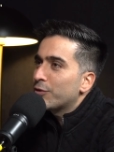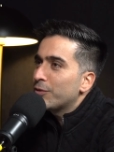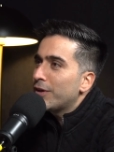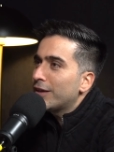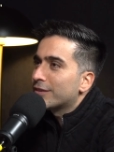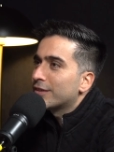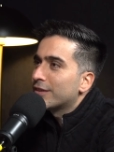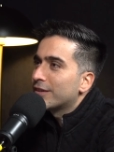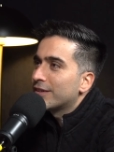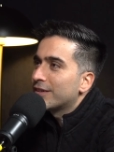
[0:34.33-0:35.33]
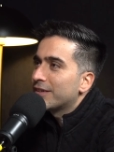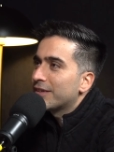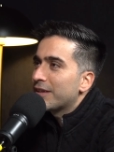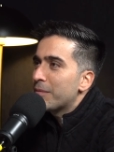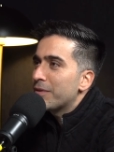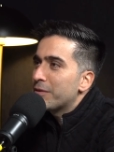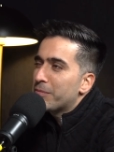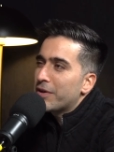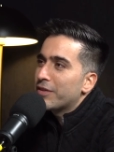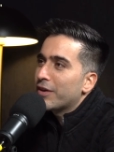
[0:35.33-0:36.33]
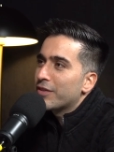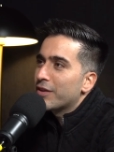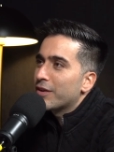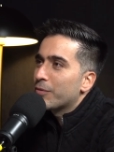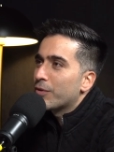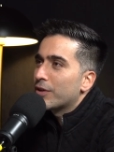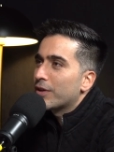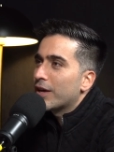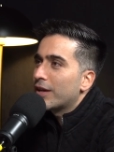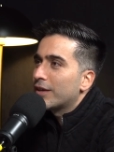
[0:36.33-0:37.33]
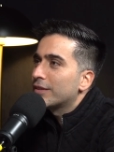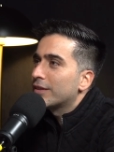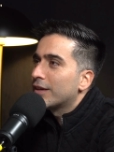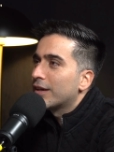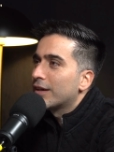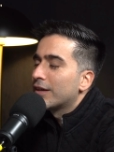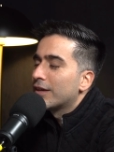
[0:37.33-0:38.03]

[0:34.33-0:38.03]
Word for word: to US. Is it? I mean, depending on the where you get it, mm. yeah.